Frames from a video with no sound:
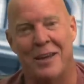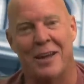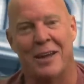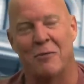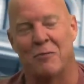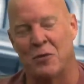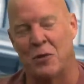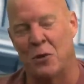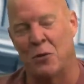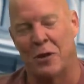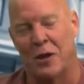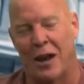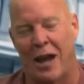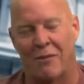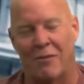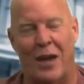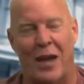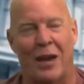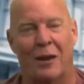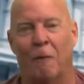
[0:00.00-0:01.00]
a few that
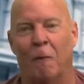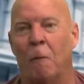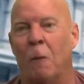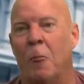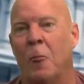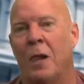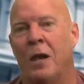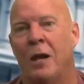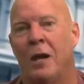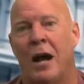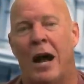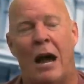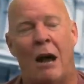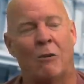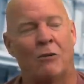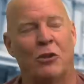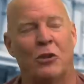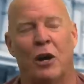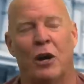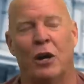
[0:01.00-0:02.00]
I've handled. I
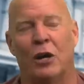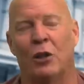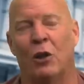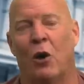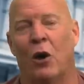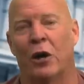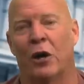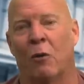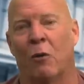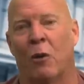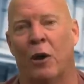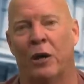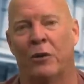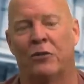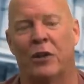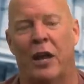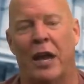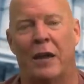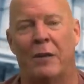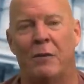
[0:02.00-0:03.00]
was a young lawyer once,
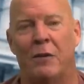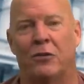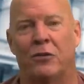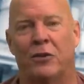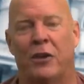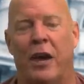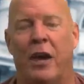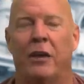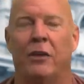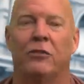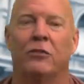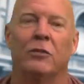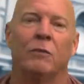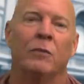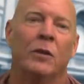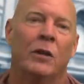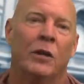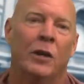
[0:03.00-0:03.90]
and I had this case